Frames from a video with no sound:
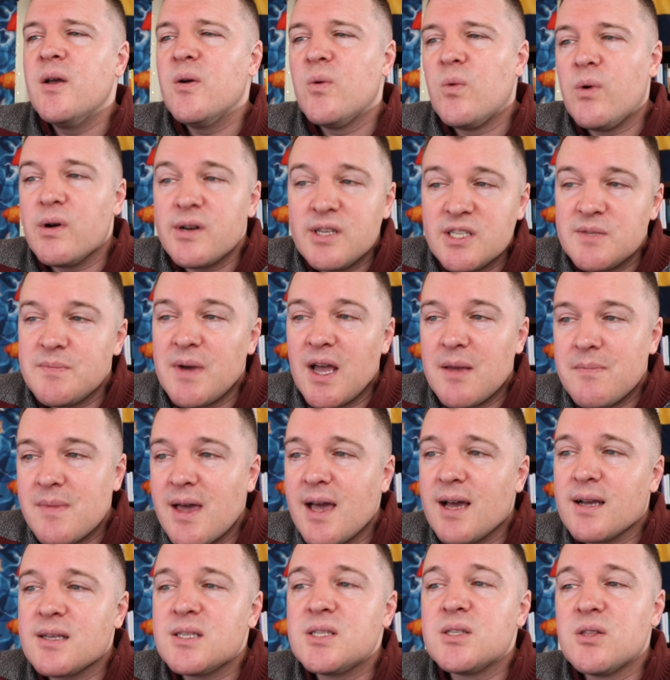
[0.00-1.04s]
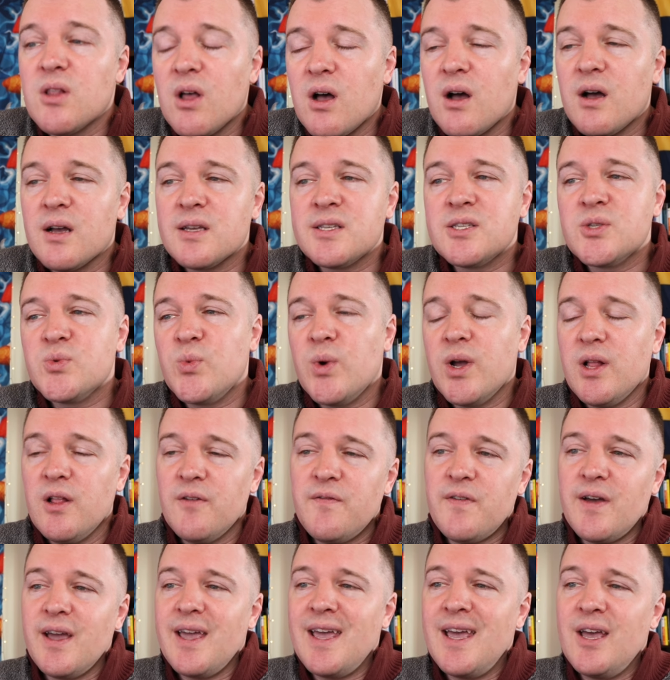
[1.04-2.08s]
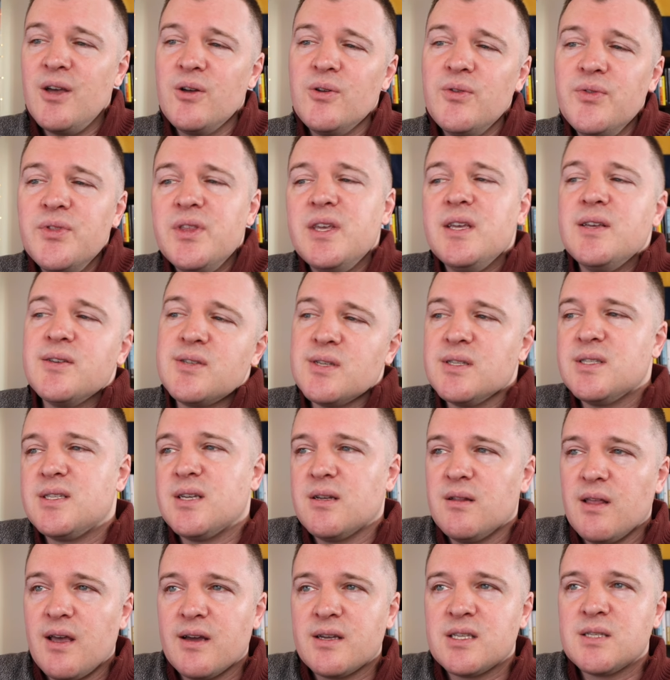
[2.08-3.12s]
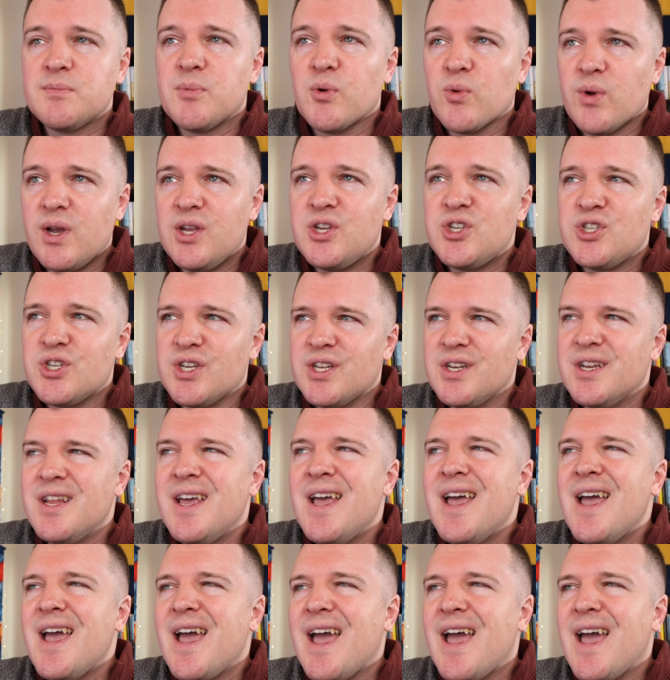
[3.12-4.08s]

What is my max loss? Well, if I held these until expiration